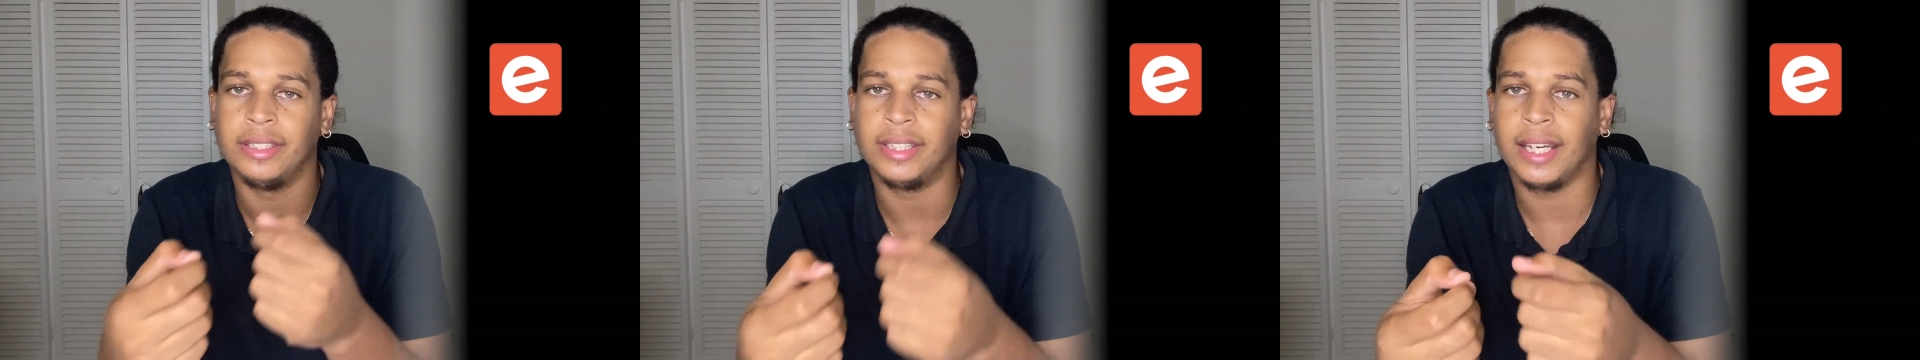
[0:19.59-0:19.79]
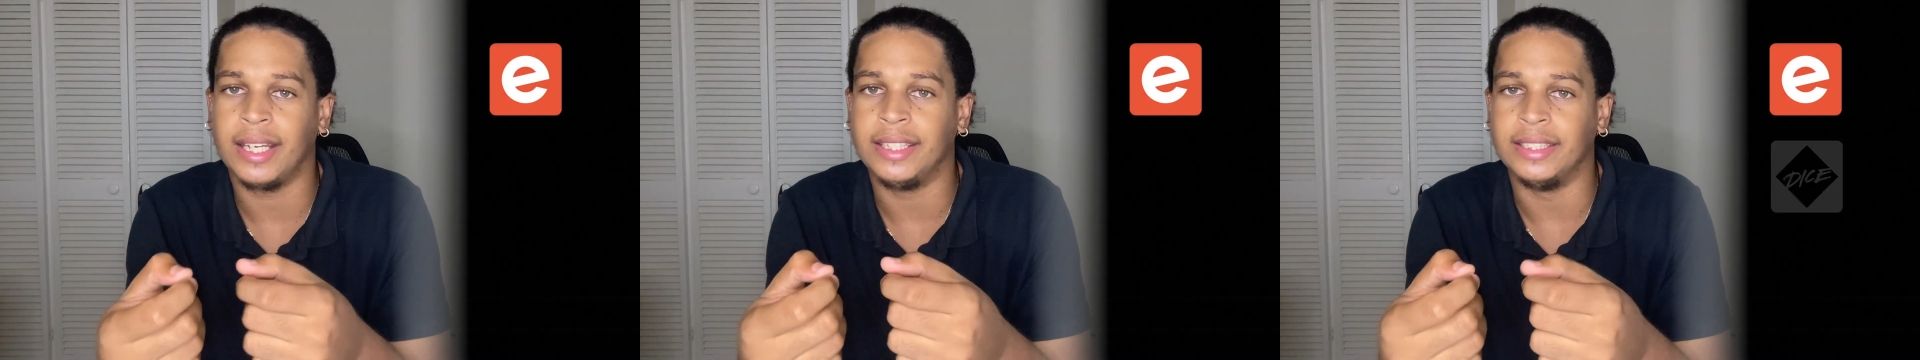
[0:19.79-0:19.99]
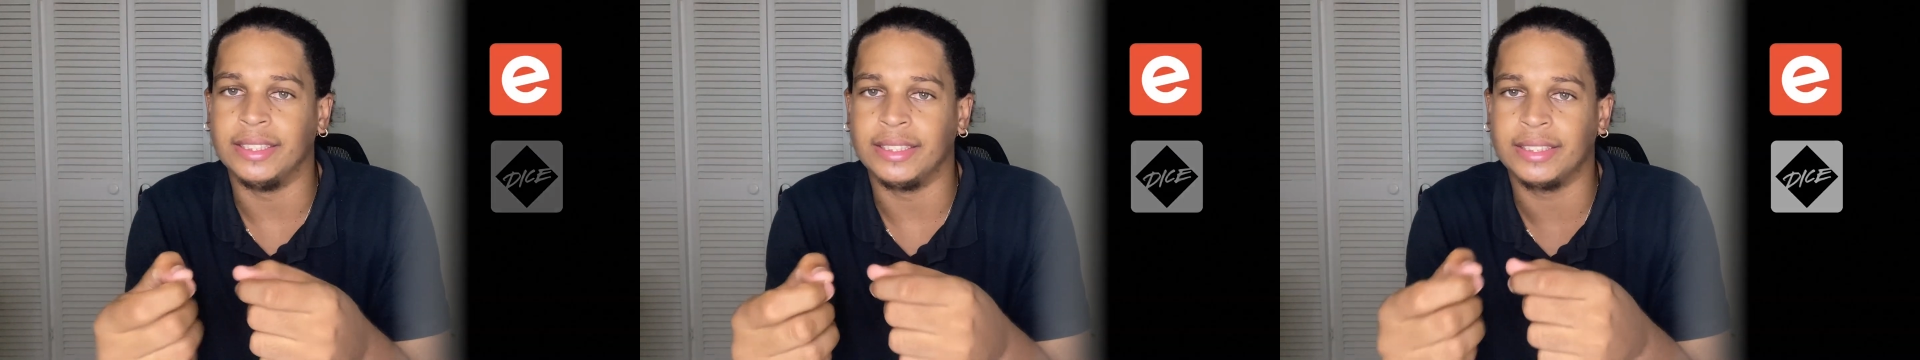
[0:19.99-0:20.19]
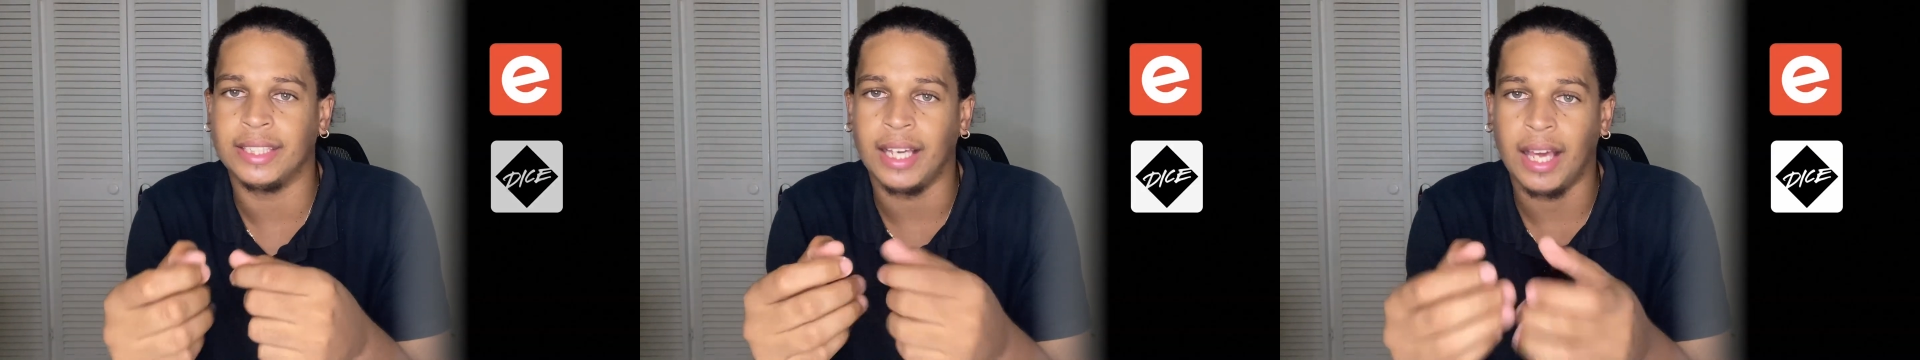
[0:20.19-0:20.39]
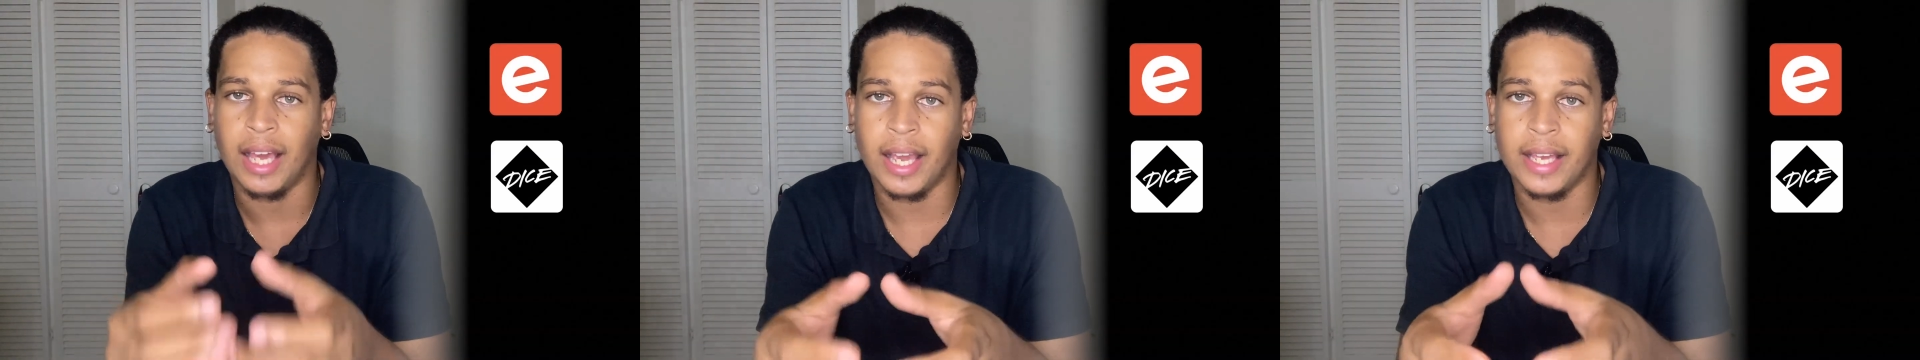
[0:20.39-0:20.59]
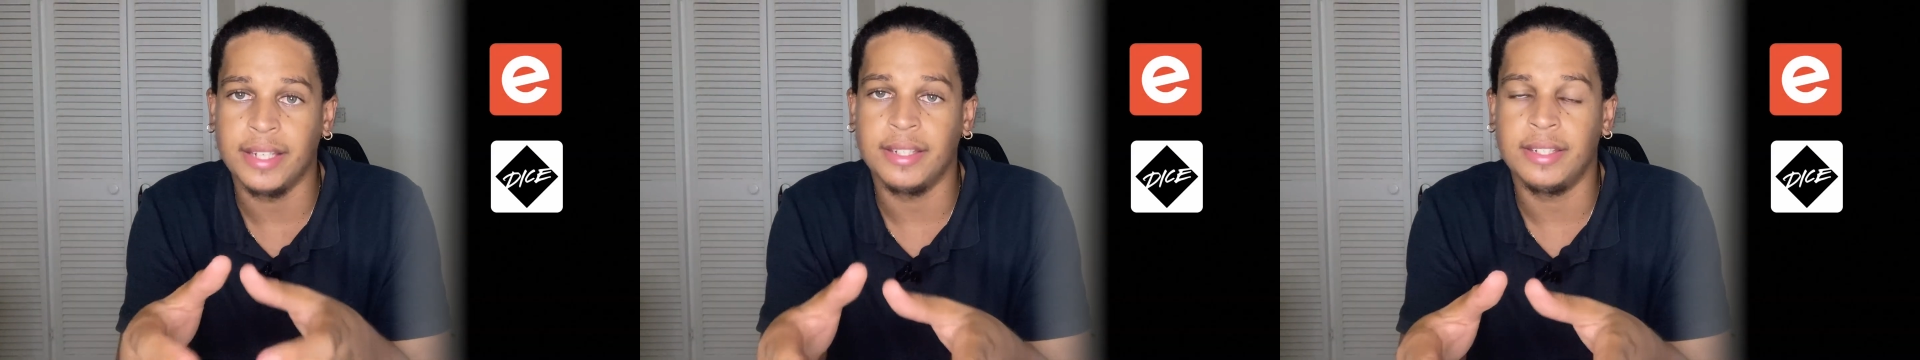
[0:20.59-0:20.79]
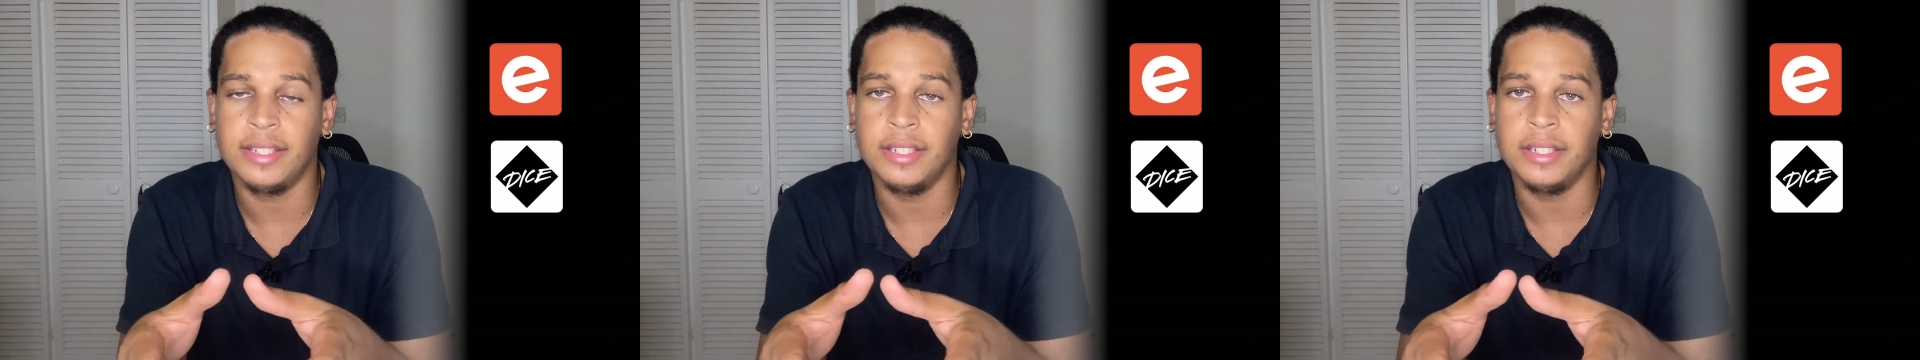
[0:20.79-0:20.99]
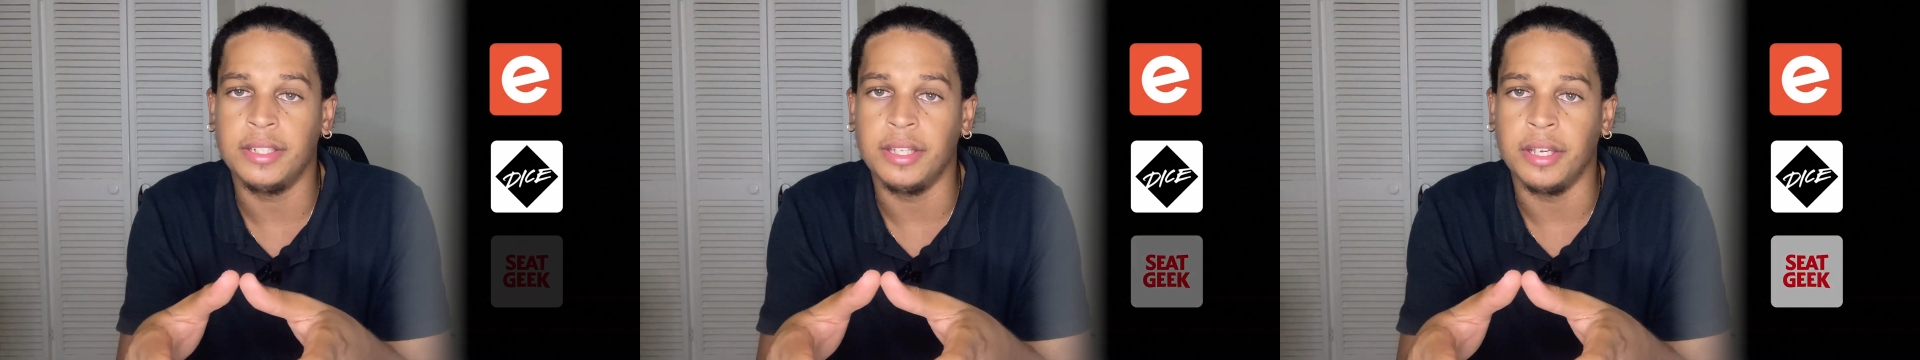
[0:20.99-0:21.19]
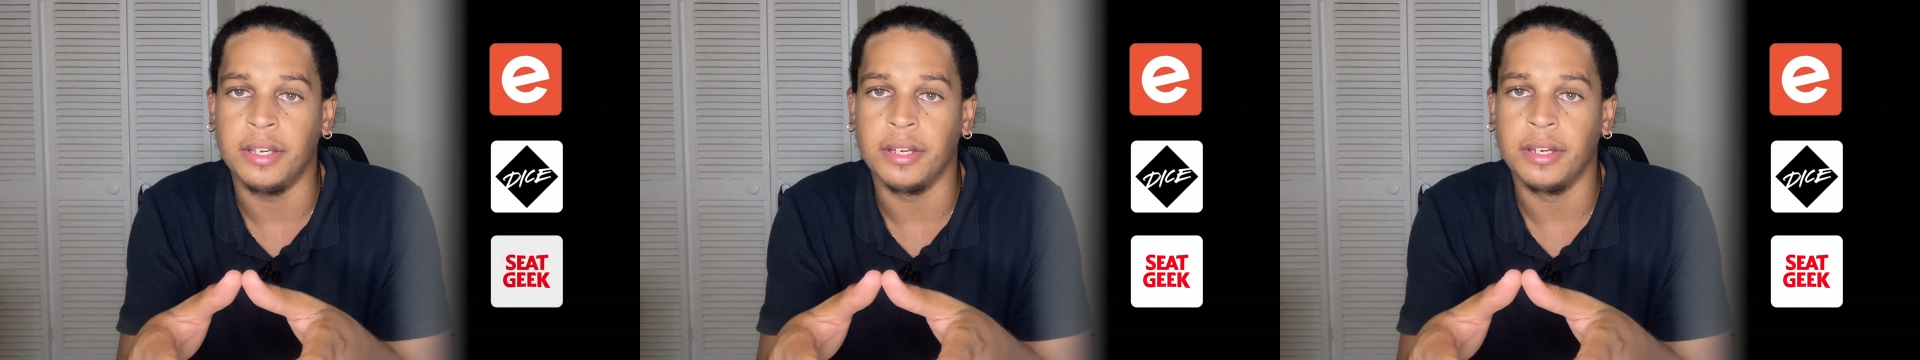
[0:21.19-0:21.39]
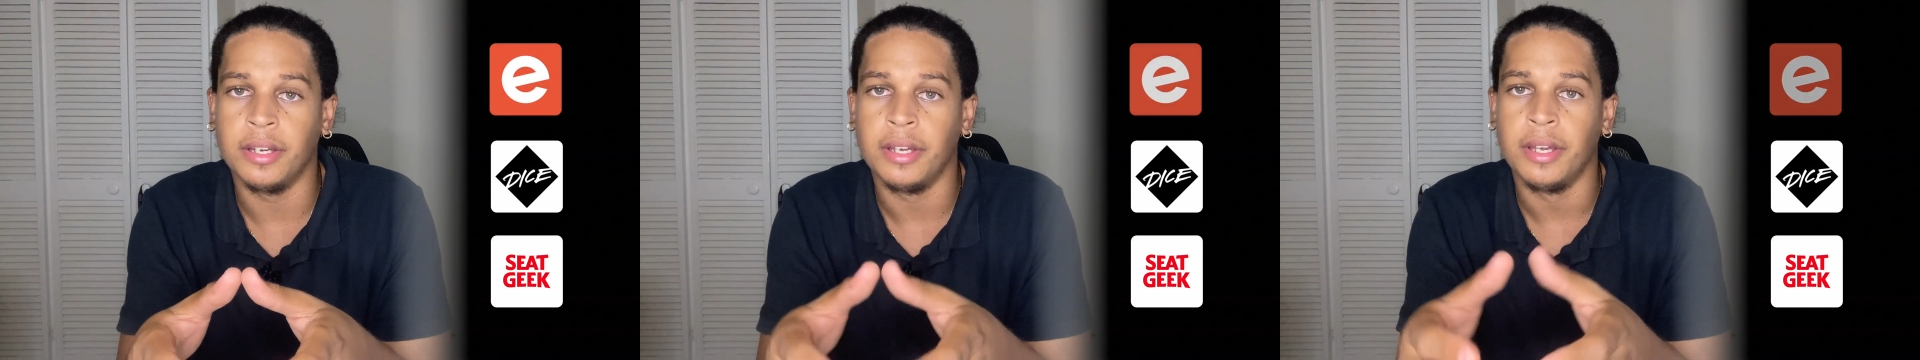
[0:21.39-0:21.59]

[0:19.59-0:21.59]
Dice, and SeatGeek,